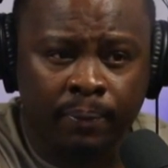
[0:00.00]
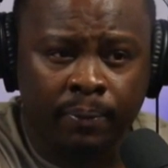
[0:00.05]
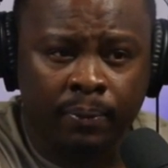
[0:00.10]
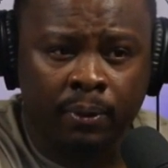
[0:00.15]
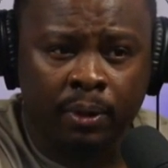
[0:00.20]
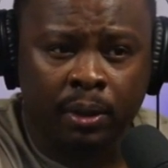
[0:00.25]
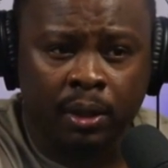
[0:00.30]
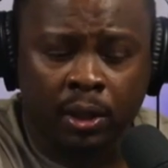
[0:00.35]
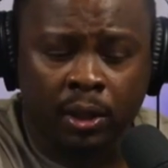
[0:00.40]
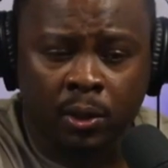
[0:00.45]

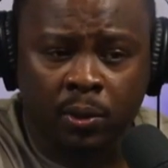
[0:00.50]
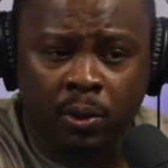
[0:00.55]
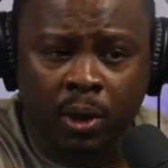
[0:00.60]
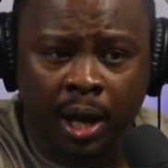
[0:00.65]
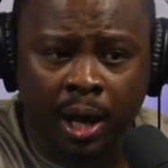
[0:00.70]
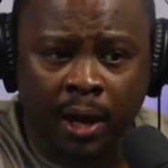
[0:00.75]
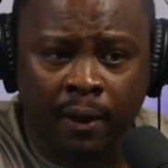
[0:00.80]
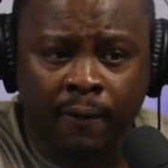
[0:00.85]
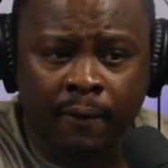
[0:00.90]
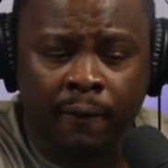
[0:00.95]
you
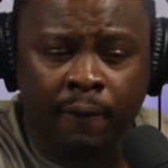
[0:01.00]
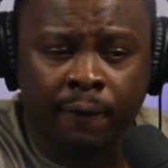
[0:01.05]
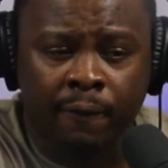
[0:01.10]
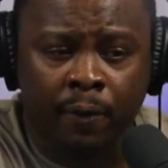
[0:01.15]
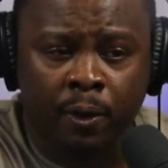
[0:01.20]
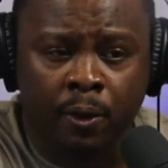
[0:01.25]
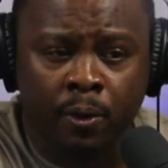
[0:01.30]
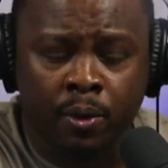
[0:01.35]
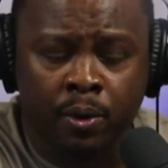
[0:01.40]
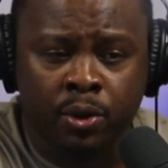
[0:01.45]
have
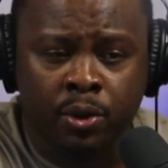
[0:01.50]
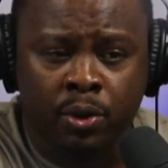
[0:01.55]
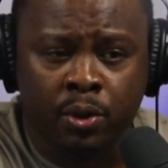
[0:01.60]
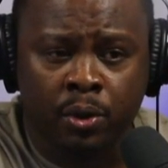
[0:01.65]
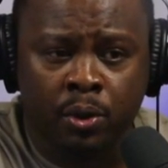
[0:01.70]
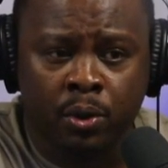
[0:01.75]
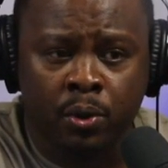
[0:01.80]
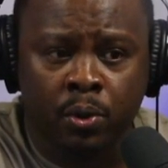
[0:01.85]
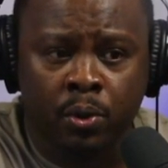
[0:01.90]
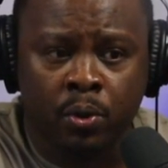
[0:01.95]
folks
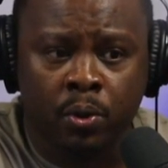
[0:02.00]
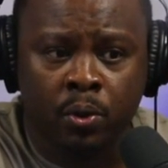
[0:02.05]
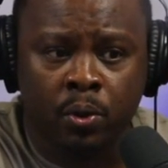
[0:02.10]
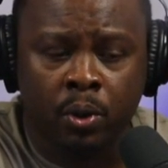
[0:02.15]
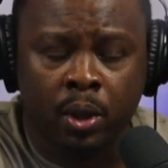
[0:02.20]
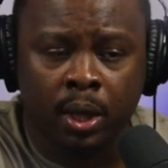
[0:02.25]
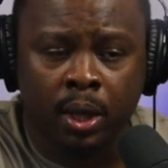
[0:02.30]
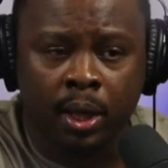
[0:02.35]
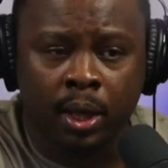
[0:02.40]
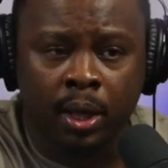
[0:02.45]
who,
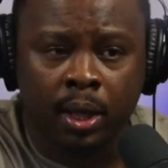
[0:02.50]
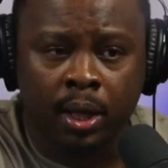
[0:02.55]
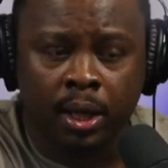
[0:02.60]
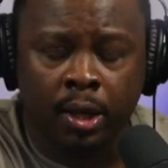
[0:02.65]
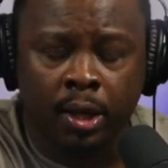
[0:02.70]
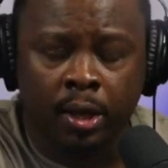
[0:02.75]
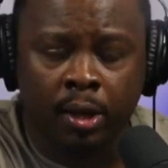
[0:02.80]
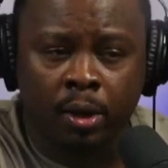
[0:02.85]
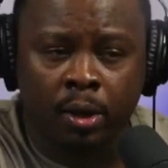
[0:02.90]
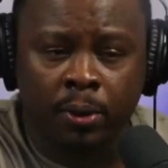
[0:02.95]

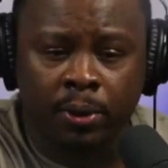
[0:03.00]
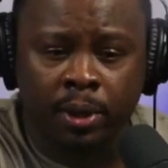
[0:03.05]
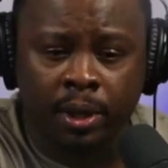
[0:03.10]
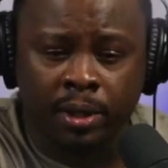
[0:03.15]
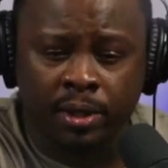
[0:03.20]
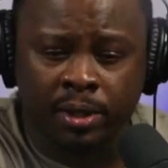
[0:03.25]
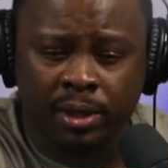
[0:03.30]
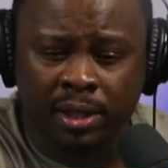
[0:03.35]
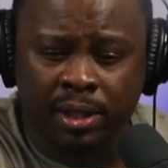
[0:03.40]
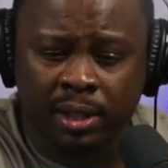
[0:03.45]

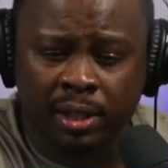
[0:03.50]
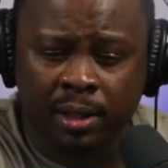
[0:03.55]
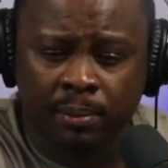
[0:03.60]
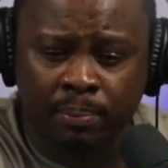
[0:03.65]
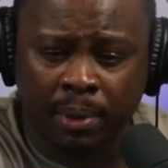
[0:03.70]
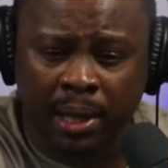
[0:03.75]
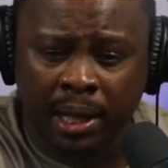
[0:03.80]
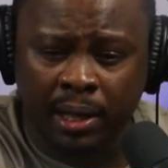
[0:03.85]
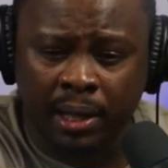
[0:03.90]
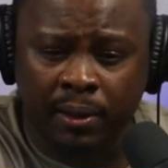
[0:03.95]
there's this
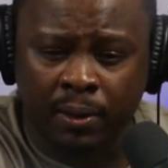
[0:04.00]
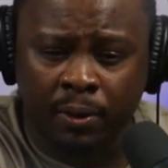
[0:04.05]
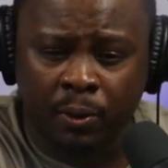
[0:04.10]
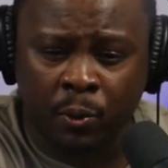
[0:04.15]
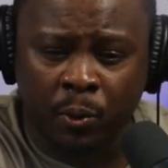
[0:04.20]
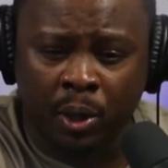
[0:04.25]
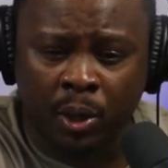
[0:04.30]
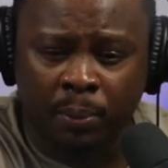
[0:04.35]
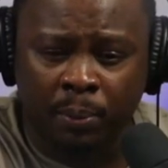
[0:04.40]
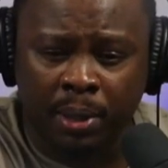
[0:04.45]
debate
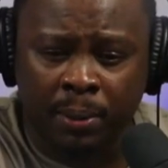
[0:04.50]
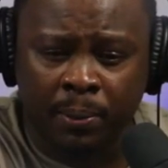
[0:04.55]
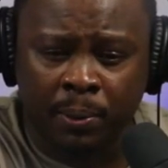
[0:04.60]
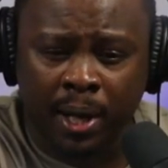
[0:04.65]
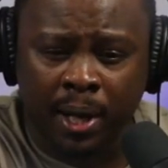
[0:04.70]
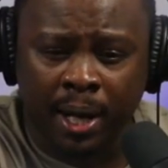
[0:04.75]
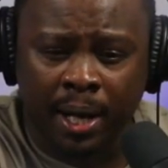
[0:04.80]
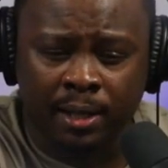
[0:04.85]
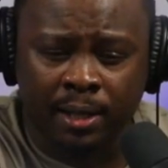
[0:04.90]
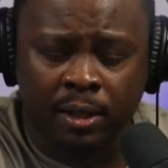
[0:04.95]
where people
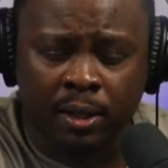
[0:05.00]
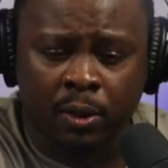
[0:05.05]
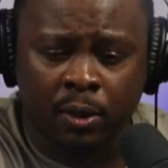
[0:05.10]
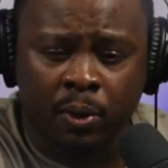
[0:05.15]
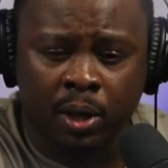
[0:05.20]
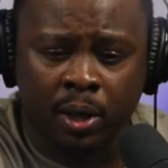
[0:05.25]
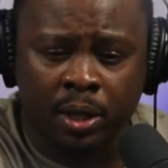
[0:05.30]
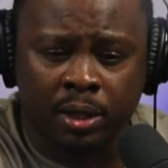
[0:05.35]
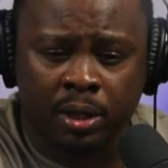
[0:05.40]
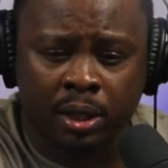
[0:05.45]
ask the
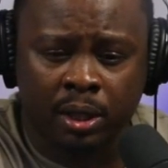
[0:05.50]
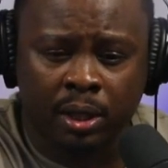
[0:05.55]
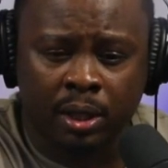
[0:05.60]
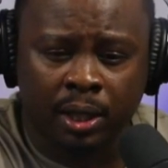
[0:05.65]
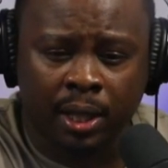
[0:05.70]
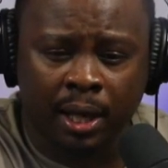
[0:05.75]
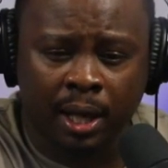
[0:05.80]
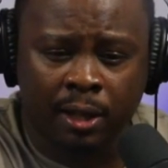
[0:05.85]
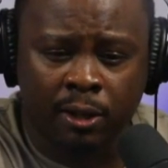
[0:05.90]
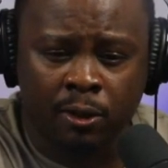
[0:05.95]
question,
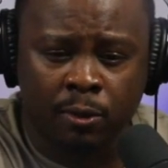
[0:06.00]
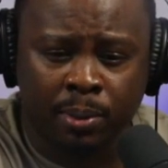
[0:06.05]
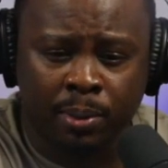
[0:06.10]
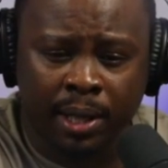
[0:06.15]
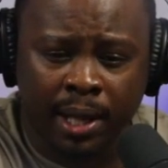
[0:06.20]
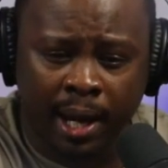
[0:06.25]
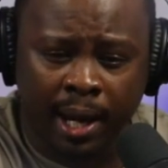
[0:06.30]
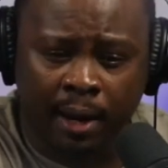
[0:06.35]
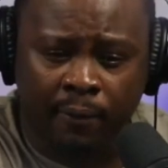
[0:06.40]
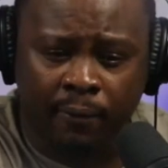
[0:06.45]
can you be
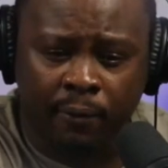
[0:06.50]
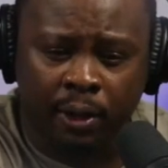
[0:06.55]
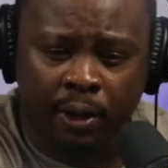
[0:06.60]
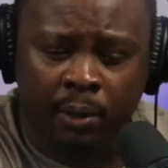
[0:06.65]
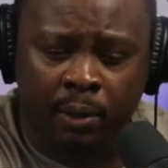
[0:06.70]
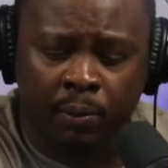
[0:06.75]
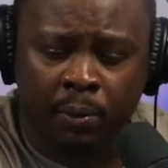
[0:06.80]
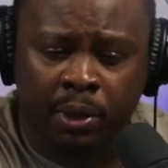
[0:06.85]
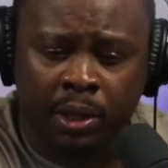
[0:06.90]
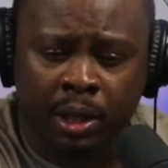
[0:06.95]
African
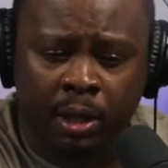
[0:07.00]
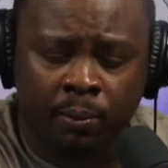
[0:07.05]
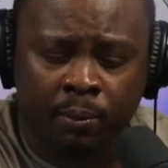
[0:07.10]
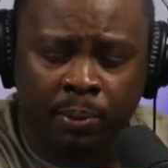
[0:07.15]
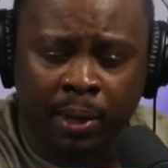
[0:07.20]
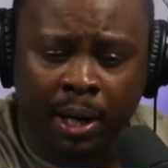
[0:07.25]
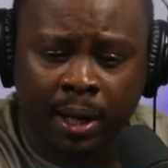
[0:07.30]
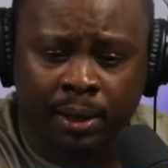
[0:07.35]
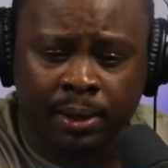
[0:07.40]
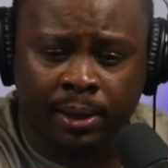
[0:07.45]
without
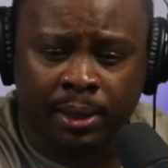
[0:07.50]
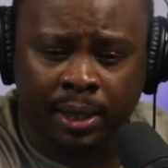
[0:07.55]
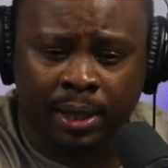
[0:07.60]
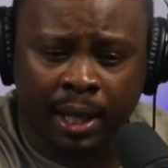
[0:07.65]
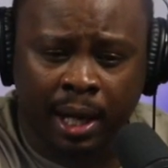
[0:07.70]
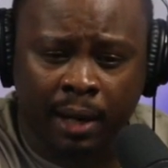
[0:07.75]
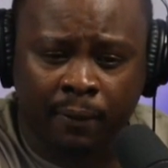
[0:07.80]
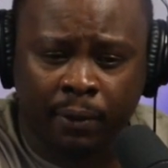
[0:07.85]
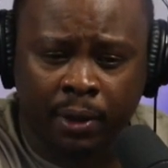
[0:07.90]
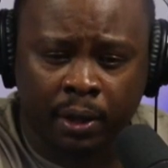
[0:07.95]
practicing
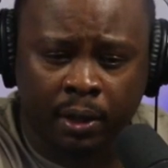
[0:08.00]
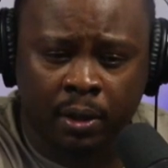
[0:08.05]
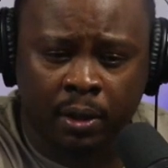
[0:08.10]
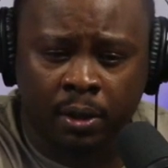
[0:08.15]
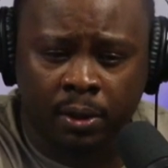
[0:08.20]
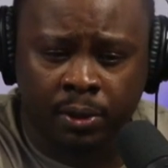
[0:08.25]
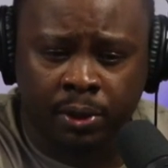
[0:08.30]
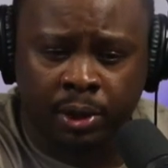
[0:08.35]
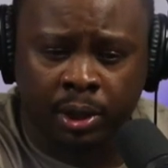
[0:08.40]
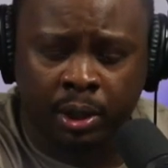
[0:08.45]
African
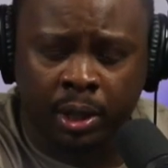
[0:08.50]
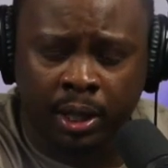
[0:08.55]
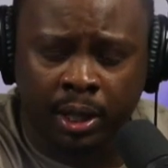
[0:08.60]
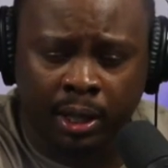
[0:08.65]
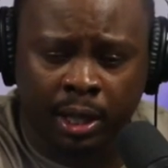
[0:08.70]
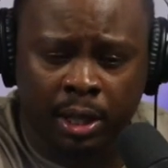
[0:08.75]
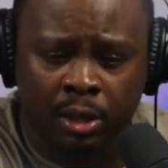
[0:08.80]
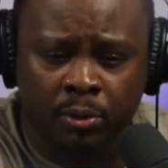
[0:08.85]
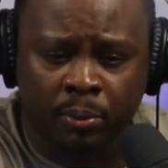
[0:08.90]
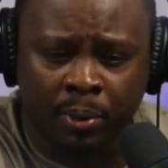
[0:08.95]
culture? And can
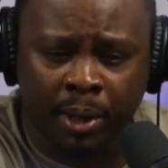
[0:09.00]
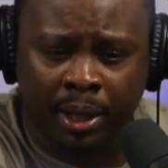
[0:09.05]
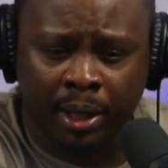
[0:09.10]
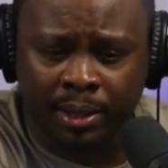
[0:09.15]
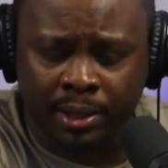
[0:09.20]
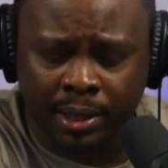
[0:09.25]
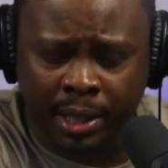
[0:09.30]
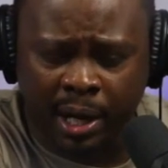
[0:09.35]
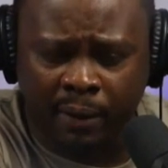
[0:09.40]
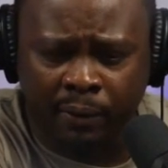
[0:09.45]
you practice
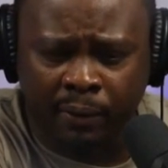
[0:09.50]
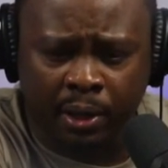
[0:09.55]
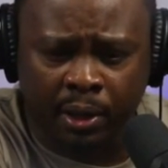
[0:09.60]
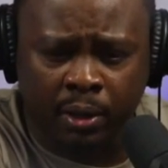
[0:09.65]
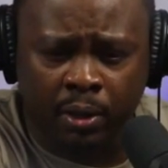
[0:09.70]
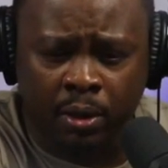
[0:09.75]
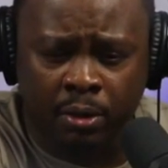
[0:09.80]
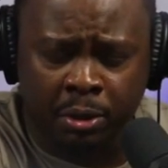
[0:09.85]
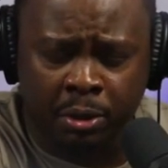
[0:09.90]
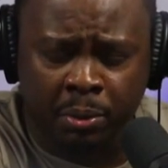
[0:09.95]
African
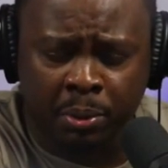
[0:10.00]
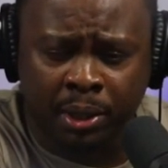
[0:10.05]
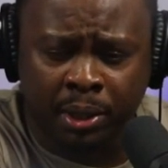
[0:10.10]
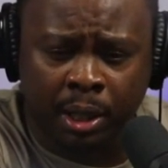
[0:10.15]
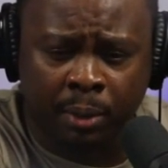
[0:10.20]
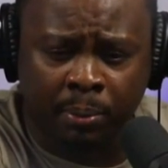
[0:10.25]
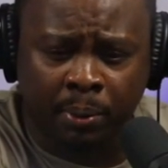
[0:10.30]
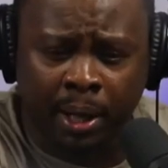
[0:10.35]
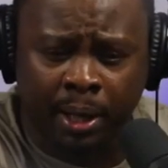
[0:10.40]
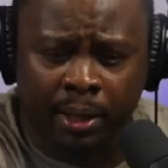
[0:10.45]
culture without
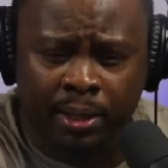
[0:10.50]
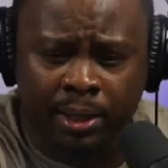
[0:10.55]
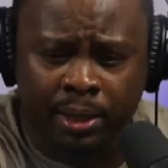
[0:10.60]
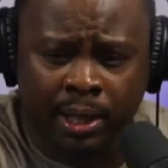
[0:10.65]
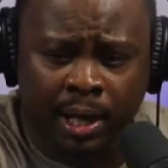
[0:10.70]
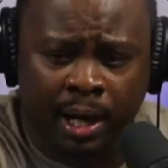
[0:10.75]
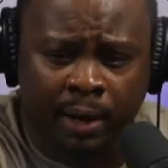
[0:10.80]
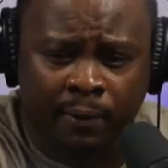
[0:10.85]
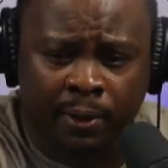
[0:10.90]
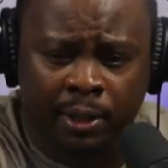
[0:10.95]
practicing
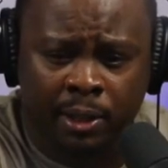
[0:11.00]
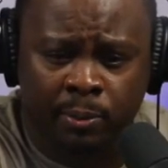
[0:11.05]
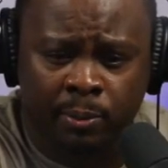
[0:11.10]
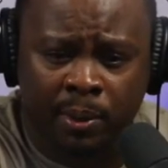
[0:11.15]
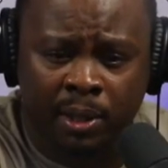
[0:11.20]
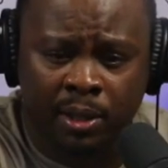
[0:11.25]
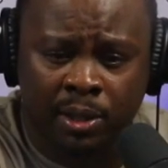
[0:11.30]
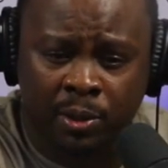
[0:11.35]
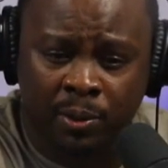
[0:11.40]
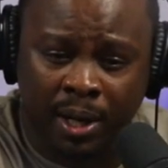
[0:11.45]
African
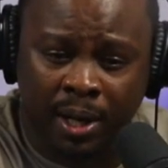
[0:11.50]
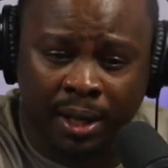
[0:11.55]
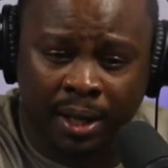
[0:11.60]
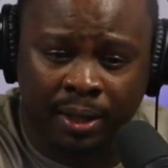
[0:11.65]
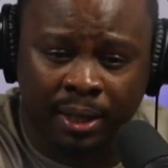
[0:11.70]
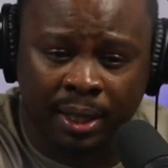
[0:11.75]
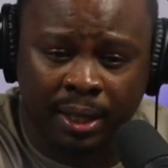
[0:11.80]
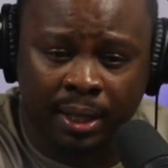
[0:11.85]
spirituality?